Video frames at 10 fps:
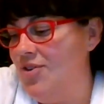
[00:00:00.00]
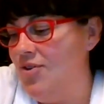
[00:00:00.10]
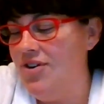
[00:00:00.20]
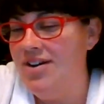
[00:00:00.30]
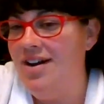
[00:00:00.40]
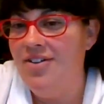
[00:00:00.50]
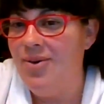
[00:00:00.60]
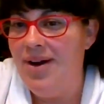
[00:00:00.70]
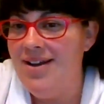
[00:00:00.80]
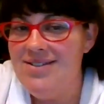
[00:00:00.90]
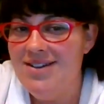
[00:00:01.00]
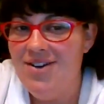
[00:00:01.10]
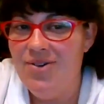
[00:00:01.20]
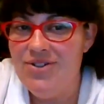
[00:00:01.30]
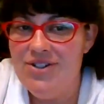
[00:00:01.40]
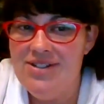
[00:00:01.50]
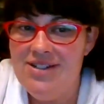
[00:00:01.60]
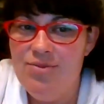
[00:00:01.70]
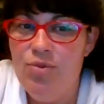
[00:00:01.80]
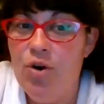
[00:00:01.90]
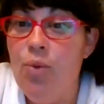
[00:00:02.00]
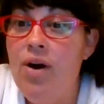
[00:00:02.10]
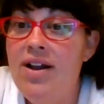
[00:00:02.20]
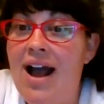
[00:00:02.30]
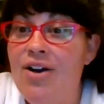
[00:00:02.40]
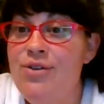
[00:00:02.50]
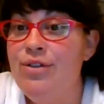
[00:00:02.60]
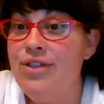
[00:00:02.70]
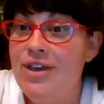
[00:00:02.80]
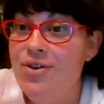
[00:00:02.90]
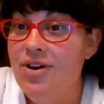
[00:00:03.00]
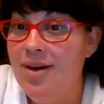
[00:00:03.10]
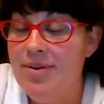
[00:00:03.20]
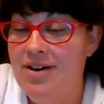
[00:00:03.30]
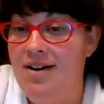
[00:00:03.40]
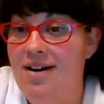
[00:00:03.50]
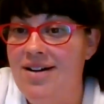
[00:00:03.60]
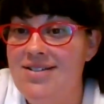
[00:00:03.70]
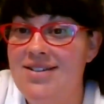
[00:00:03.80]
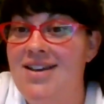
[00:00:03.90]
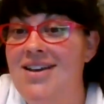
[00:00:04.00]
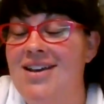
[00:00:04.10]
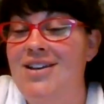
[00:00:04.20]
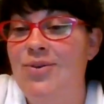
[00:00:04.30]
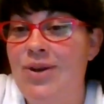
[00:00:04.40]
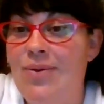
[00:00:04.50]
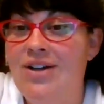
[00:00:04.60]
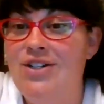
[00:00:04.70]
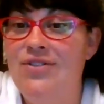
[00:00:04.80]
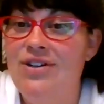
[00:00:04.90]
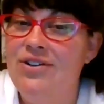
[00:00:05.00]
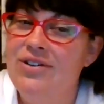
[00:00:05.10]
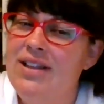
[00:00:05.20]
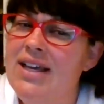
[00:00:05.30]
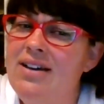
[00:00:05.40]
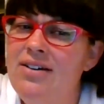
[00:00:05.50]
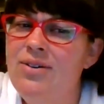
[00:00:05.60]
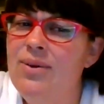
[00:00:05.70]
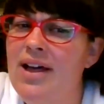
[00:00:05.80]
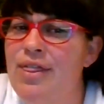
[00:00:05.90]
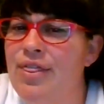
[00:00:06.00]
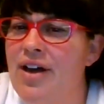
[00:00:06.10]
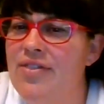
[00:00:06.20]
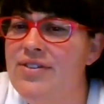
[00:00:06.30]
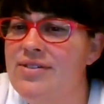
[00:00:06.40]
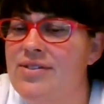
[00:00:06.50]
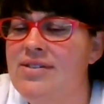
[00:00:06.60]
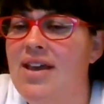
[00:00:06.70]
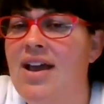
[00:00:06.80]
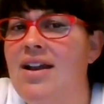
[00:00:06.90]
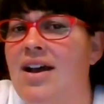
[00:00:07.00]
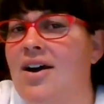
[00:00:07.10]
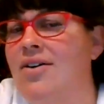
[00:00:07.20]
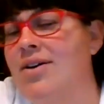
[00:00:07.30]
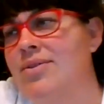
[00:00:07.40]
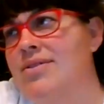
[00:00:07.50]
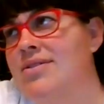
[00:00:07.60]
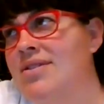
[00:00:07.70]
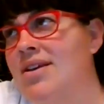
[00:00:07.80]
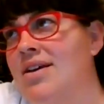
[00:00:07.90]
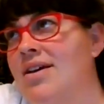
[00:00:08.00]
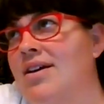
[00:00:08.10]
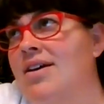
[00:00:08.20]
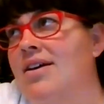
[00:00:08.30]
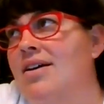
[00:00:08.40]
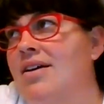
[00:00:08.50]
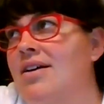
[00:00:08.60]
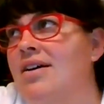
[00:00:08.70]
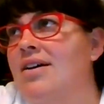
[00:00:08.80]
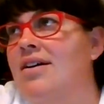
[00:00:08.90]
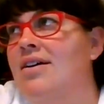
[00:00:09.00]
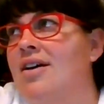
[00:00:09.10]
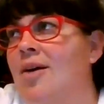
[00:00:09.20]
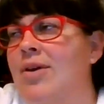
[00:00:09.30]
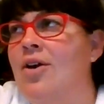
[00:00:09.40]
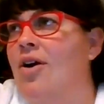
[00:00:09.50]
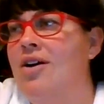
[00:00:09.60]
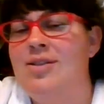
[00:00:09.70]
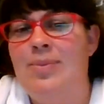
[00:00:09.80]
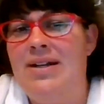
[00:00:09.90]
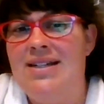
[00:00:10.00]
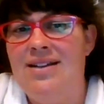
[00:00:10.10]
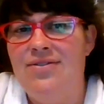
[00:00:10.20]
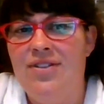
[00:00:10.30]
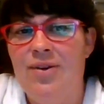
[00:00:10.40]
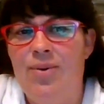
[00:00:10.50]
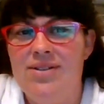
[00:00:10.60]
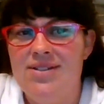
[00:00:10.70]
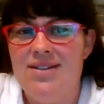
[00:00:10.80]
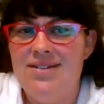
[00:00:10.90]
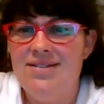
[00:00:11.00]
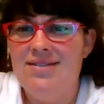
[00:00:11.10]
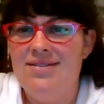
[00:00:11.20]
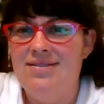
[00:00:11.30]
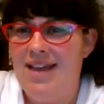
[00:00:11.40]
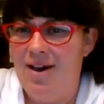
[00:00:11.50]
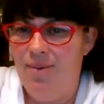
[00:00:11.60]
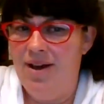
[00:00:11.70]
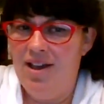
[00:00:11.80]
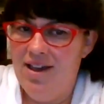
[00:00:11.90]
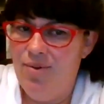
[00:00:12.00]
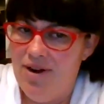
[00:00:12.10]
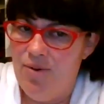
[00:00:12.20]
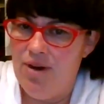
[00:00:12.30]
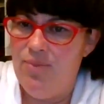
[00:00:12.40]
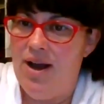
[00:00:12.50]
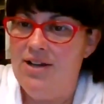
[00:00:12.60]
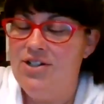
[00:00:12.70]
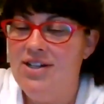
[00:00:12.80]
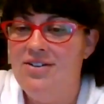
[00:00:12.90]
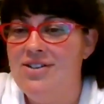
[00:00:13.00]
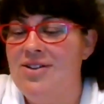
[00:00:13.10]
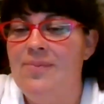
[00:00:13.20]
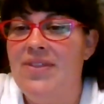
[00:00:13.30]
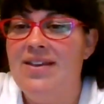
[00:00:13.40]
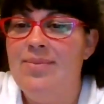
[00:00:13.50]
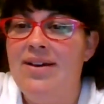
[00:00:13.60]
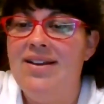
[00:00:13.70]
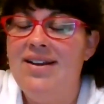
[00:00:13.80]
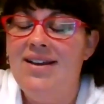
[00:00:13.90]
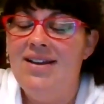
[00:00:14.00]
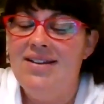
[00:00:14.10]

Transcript: you could otherwise, just or what how you think you come across. And you rewatch a video and you're like, "Oh, well, I thought this is kind of how I was coming across, but I definitely wasn't that way when I rewatched it or something." But